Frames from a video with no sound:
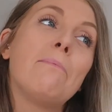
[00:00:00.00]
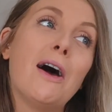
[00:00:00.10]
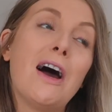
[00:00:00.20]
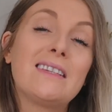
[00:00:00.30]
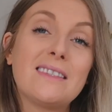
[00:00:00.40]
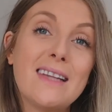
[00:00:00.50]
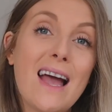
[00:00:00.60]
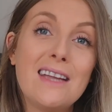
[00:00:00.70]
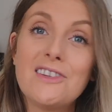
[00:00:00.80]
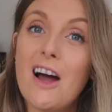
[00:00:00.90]
But as I
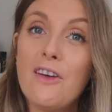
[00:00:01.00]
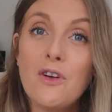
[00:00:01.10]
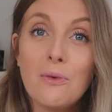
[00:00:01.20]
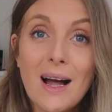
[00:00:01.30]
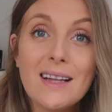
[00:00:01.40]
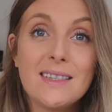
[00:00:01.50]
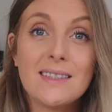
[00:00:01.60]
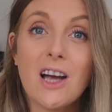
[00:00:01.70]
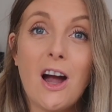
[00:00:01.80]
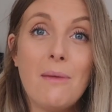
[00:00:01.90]
said, I feel worse
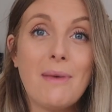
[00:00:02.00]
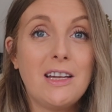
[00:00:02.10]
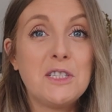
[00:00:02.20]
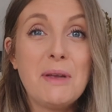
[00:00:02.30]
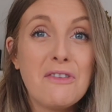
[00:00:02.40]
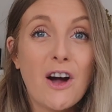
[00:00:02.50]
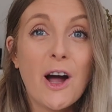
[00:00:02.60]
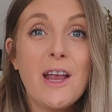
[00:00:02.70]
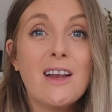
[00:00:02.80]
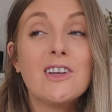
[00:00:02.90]
this time and it's been
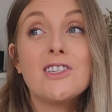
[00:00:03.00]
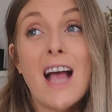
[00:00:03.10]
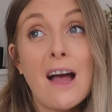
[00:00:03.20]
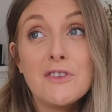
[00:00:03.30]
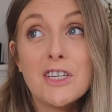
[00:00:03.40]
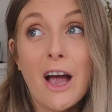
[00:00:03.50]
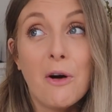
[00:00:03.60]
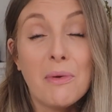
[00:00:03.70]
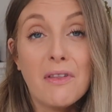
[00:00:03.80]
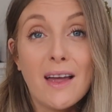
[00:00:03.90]
fine. I just have to get
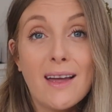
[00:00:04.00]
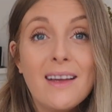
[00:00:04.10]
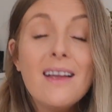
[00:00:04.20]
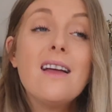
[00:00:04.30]
on with it.